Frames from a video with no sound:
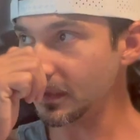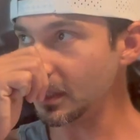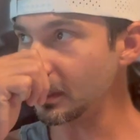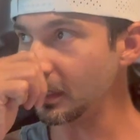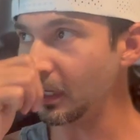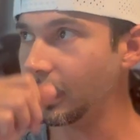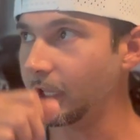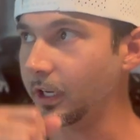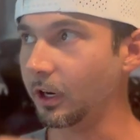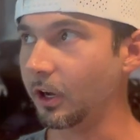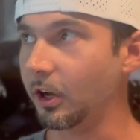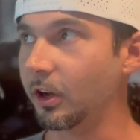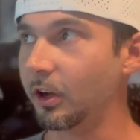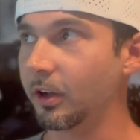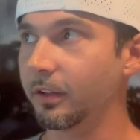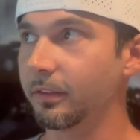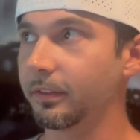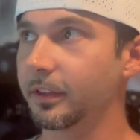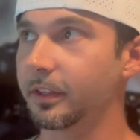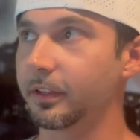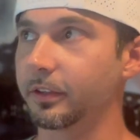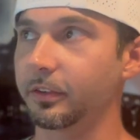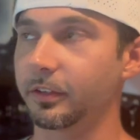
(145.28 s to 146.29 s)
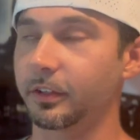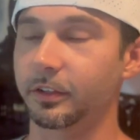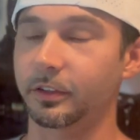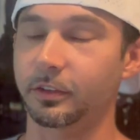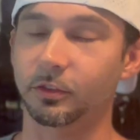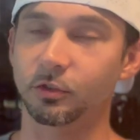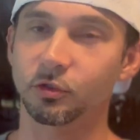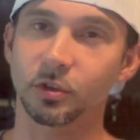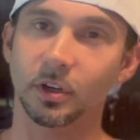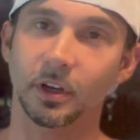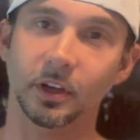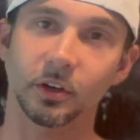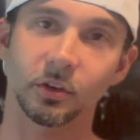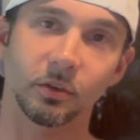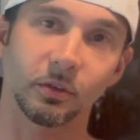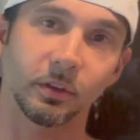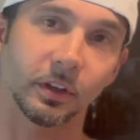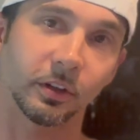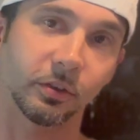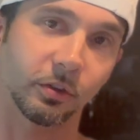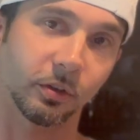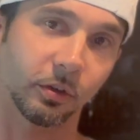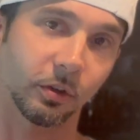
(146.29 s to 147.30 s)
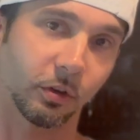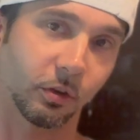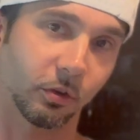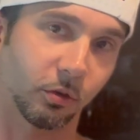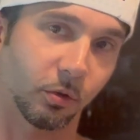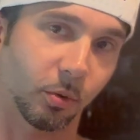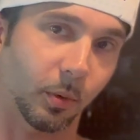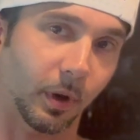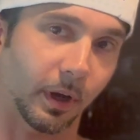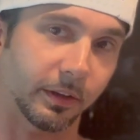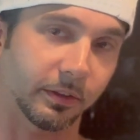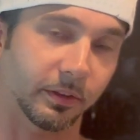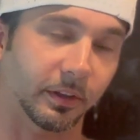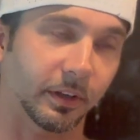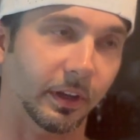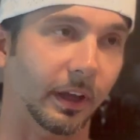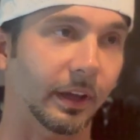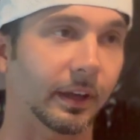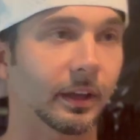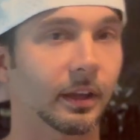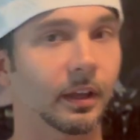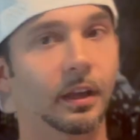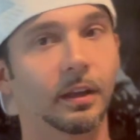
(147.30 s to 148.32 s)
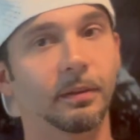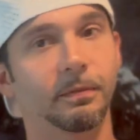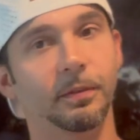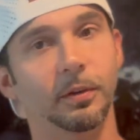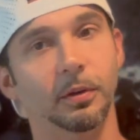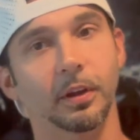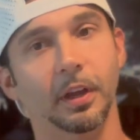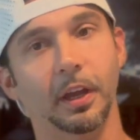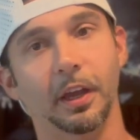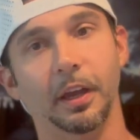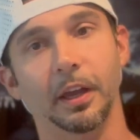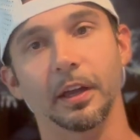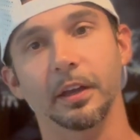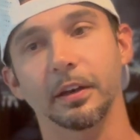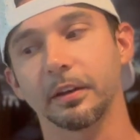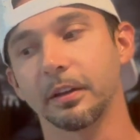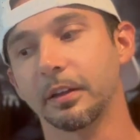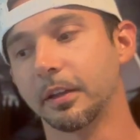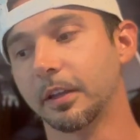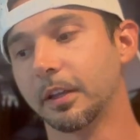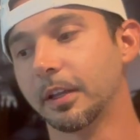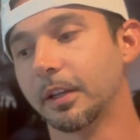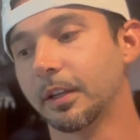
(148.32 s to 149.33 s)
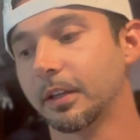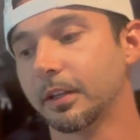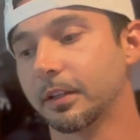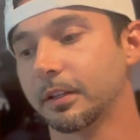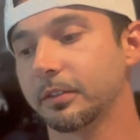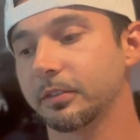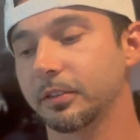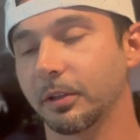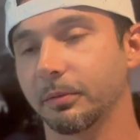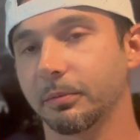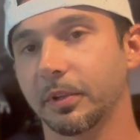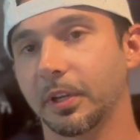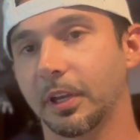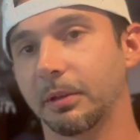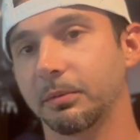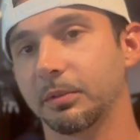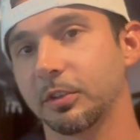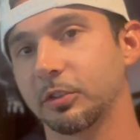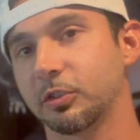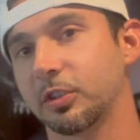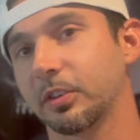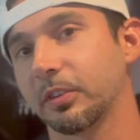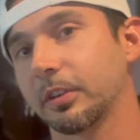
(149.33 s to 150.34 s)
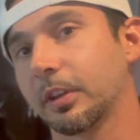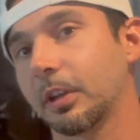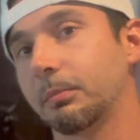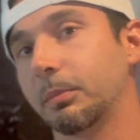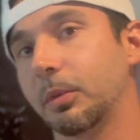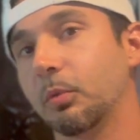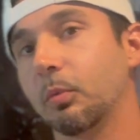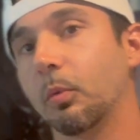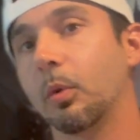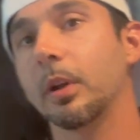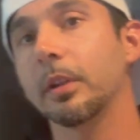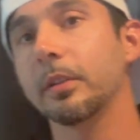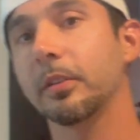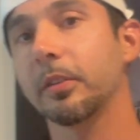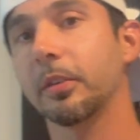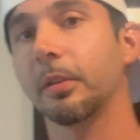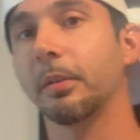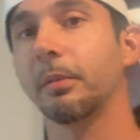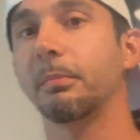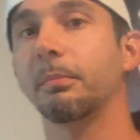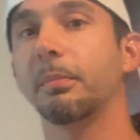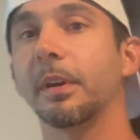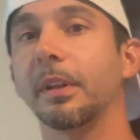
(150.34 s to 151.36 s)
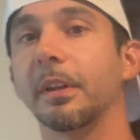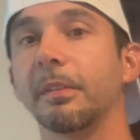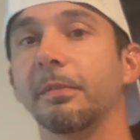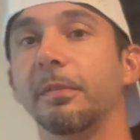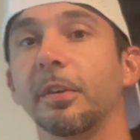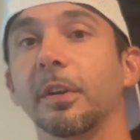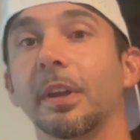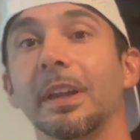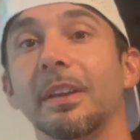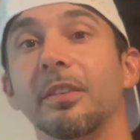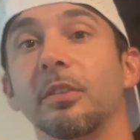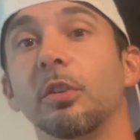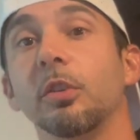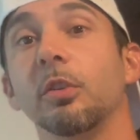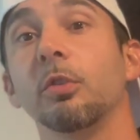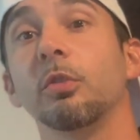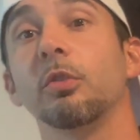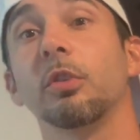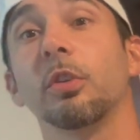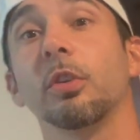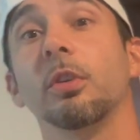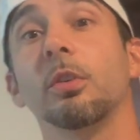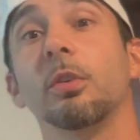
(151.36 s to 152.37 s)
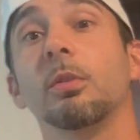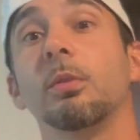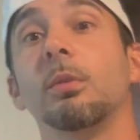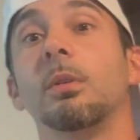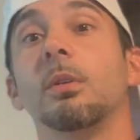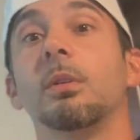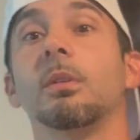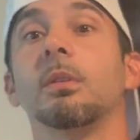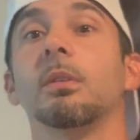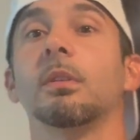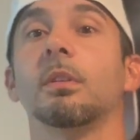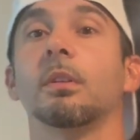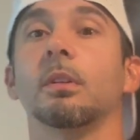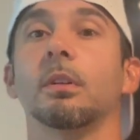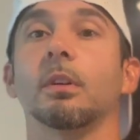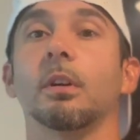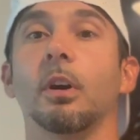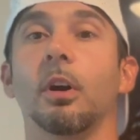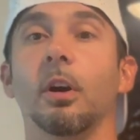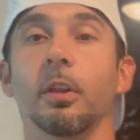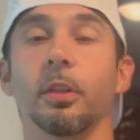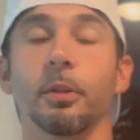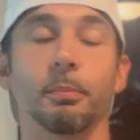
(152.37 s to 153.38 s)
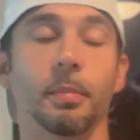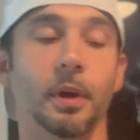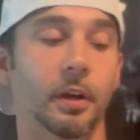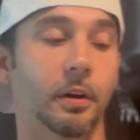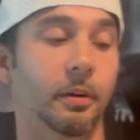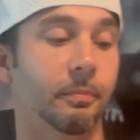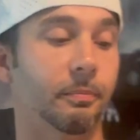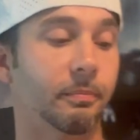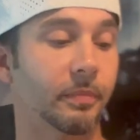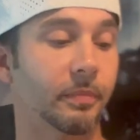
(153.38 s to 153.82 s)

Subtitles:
and all of this is try and do this twice a day if you can. Sometimes it's just going to be once, but if you can do 2, all the better.